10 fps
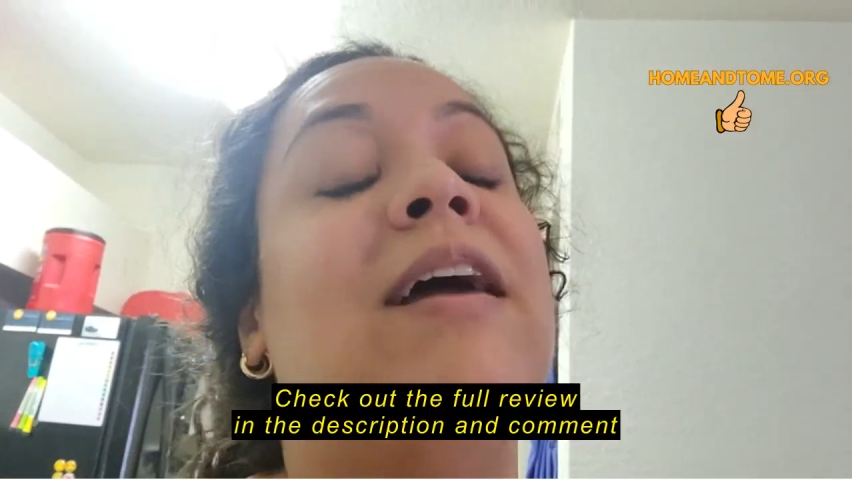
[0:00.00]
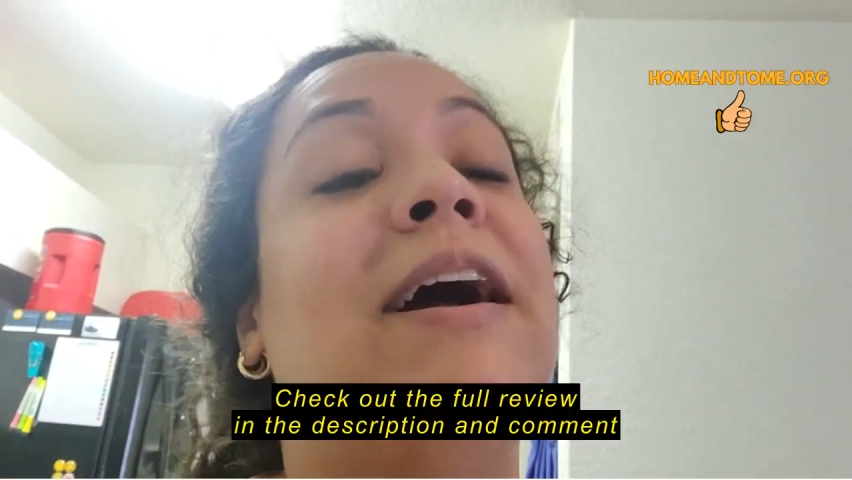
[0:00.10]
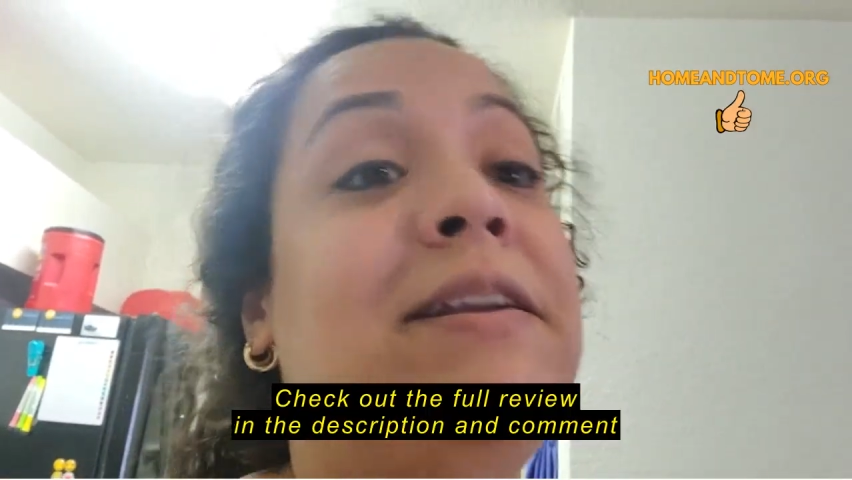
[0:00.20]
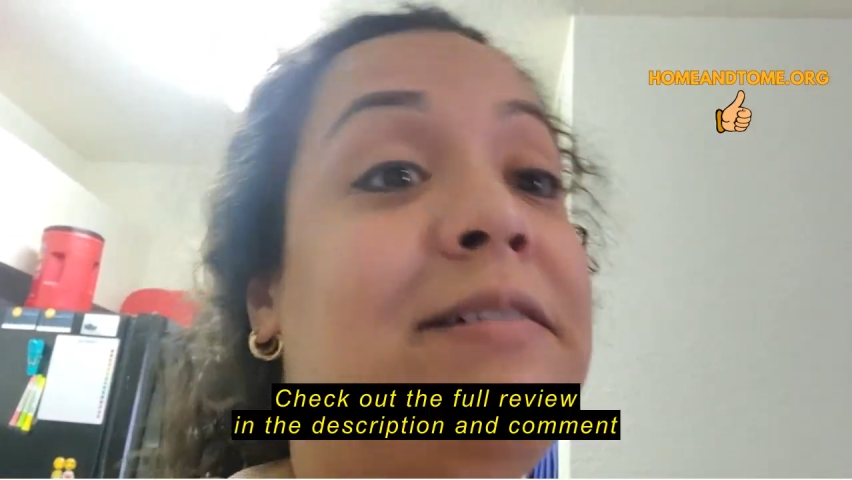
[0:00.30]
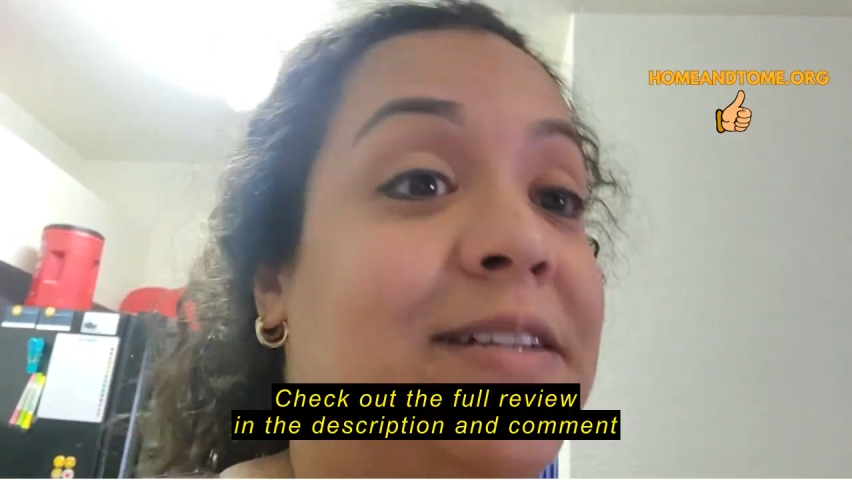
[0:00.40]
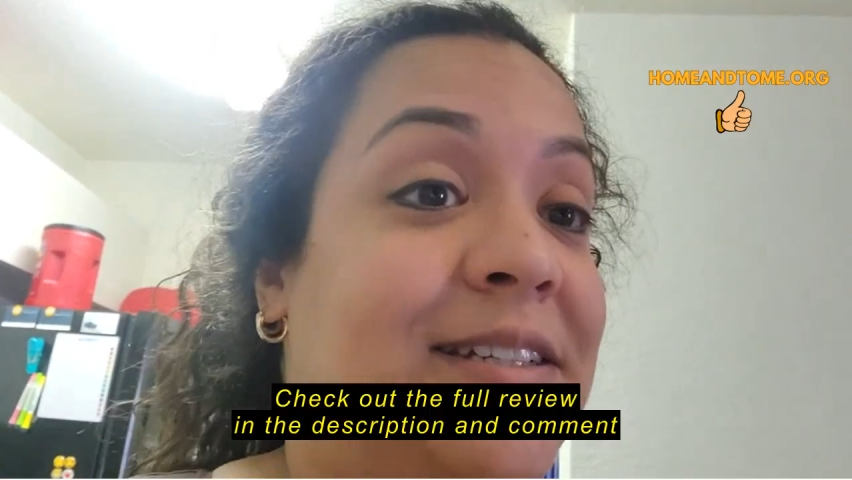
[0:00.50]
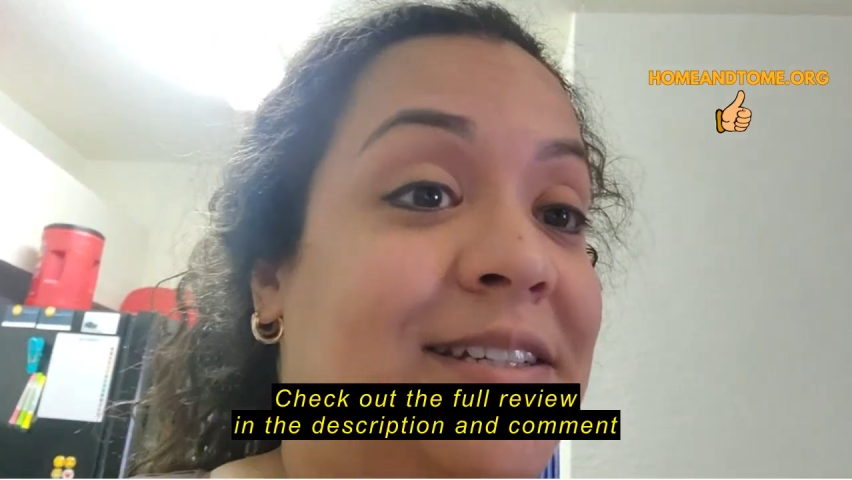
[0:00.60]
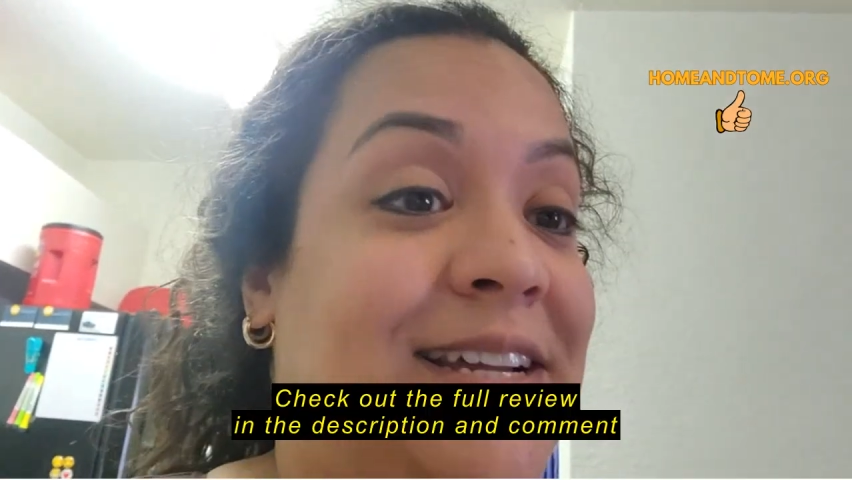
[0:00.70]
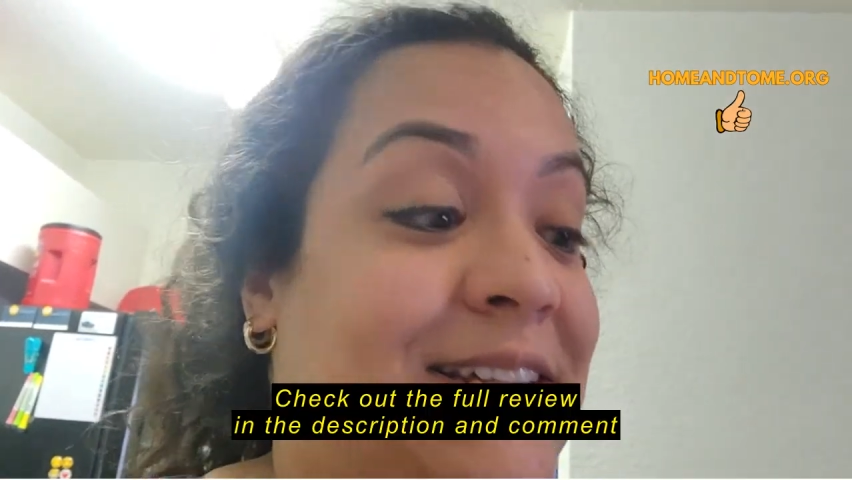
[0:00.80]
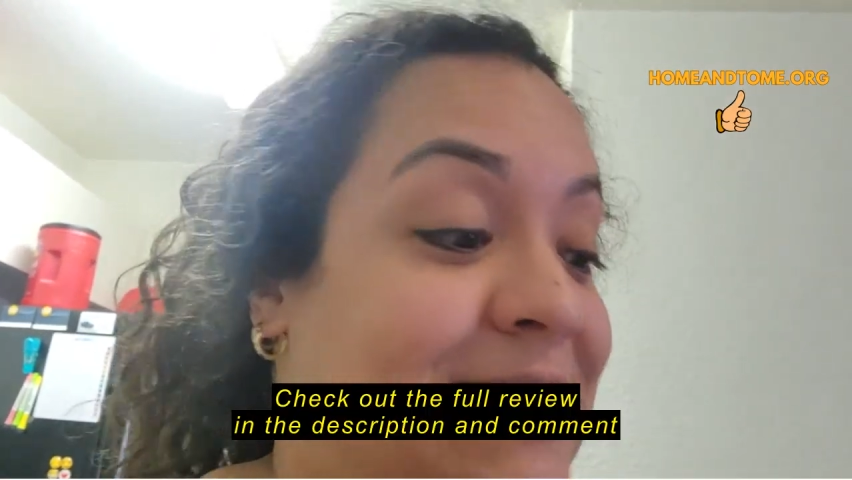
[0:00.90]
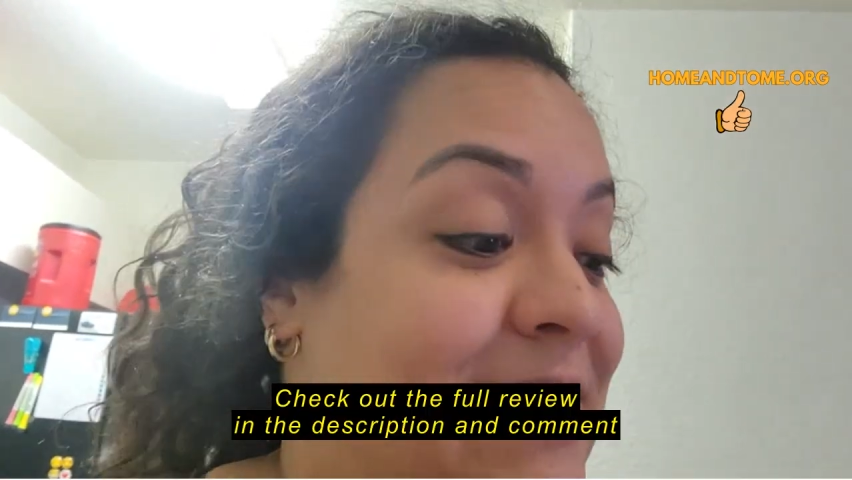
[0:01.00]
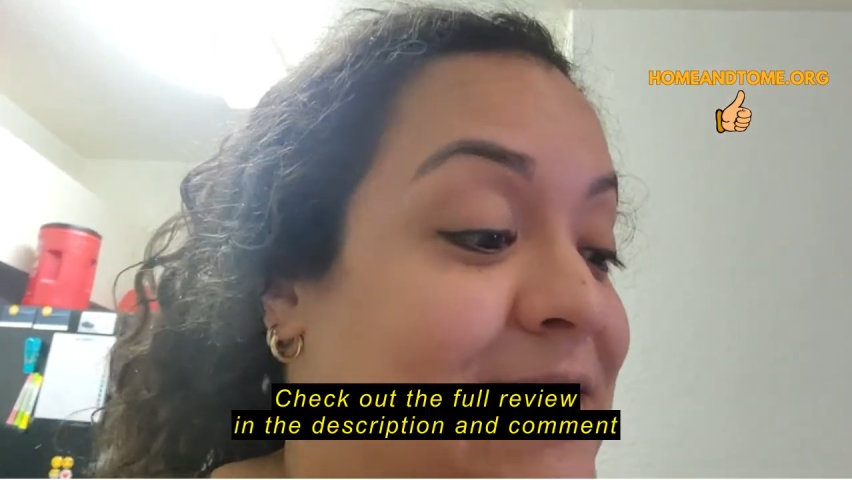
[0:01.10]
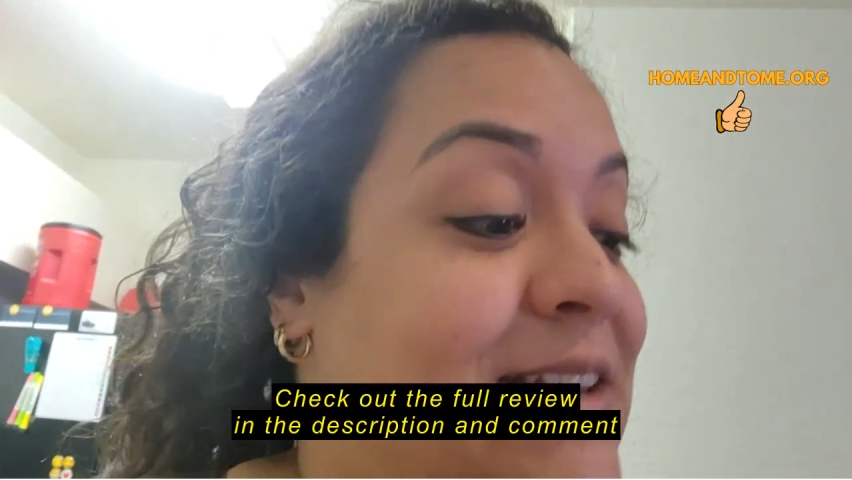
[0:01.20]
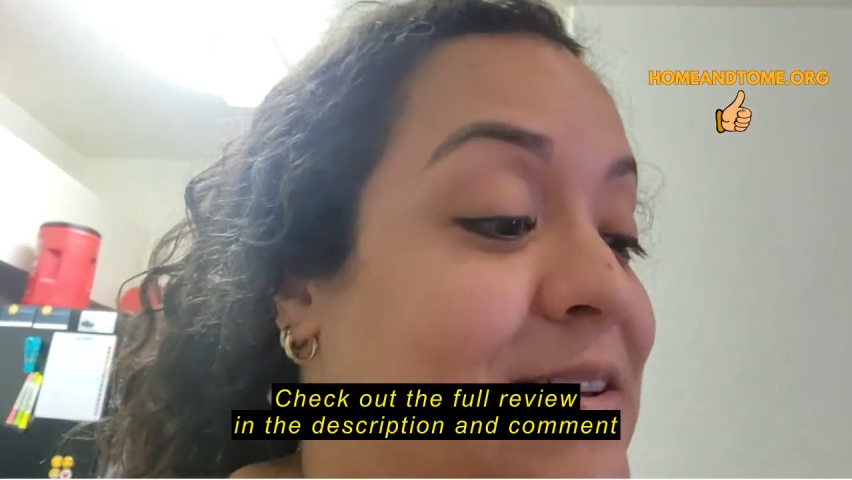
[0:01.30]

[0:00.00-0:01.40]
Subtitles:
I noticed that in